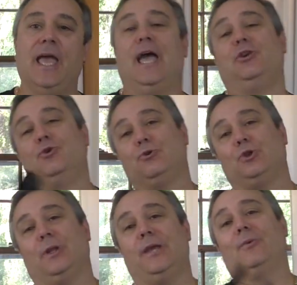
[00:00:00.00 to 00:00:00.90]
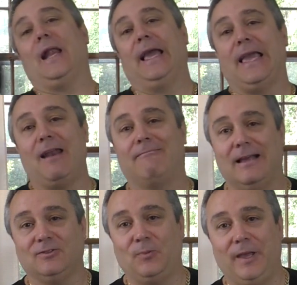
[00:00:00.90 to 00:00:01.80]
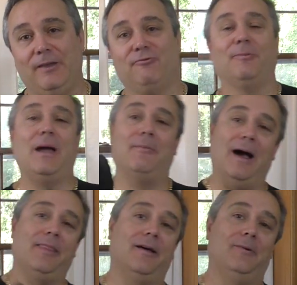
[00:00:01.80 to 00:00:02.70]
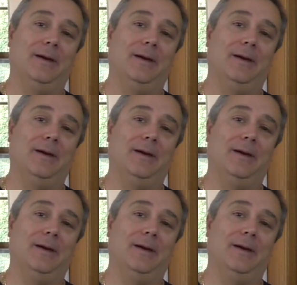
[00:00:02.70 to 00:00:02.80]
And usually when I get a recipe from my mother,